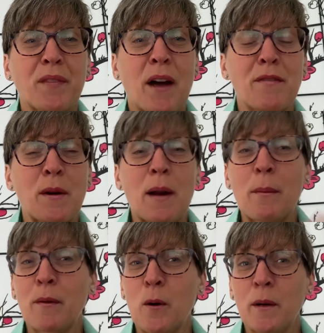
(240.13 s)
I feel
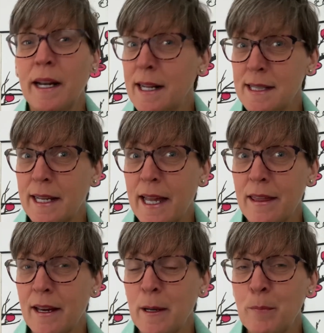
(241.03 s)
like we're all in it
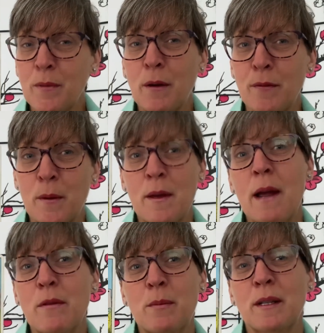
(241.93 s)
together. I feel
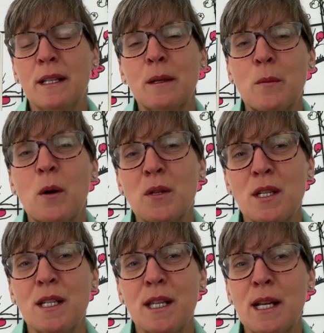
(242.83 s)
that everybody that
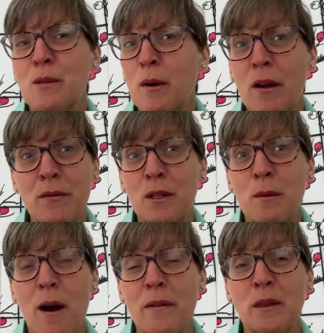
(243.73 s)
watches these, wherever
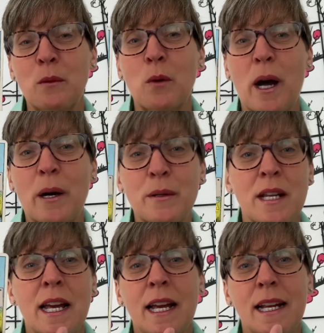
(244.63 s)
you are in the world,